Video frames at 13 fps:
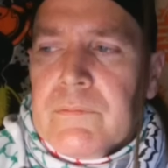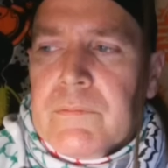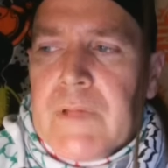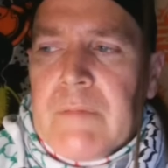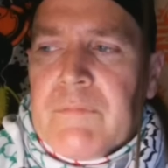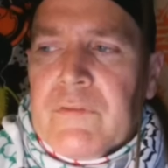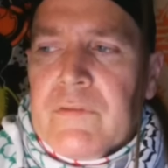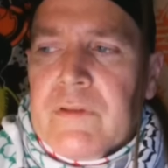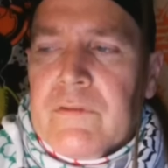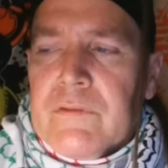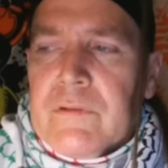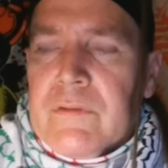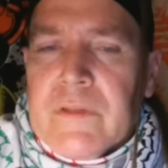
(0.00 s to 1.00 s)

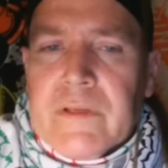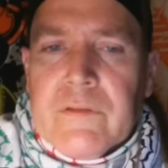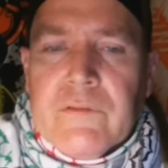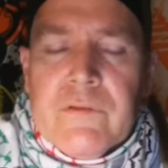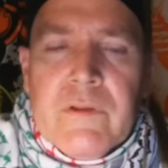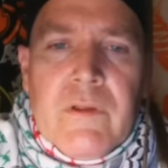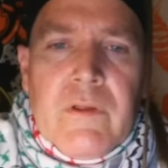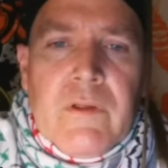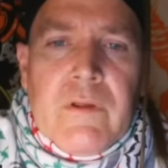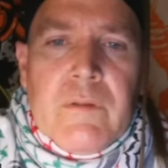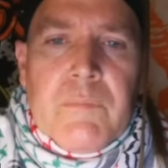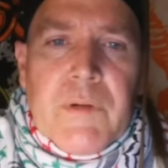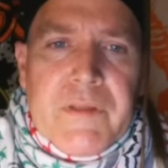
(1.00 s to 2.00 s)
emphases and things.
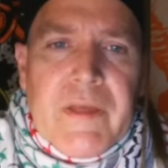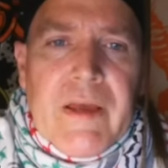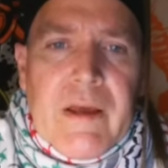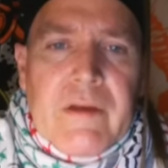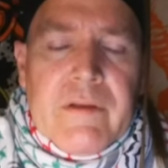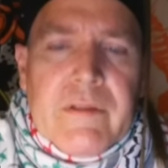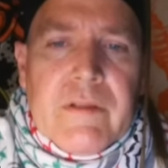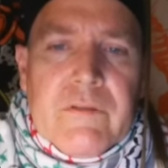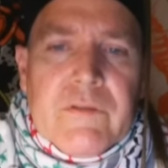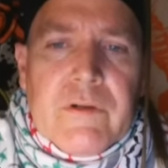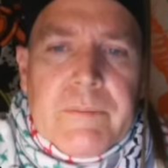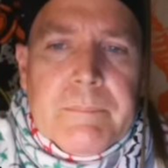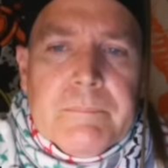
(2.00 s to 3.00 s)
But yeah, it,
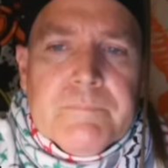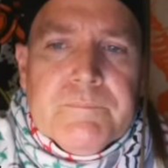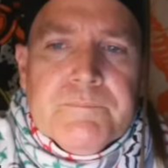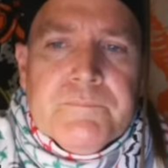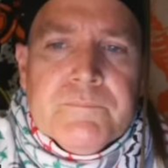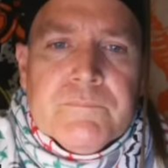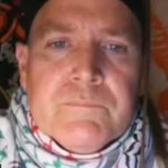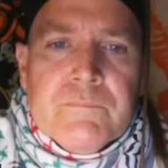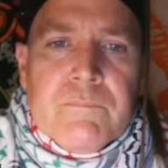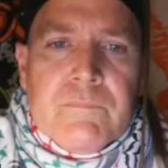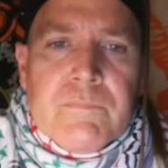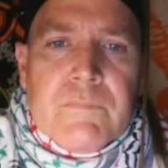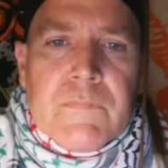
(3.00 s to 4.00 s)
you
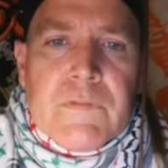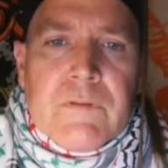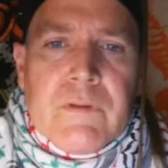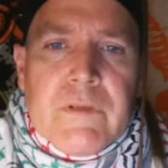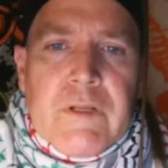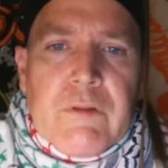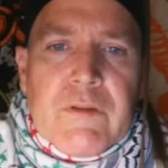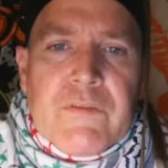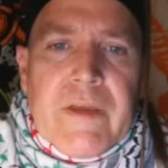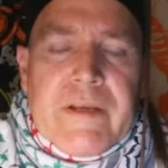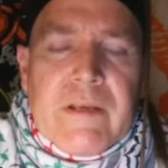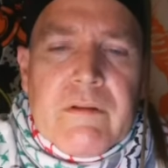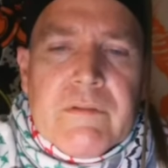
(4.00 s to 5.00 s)
know, the
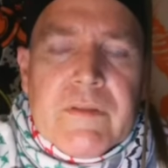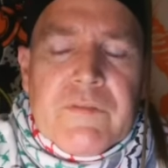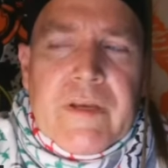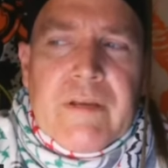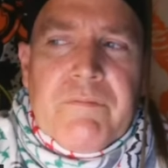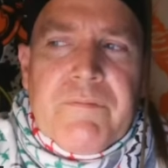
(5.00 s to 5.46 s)
second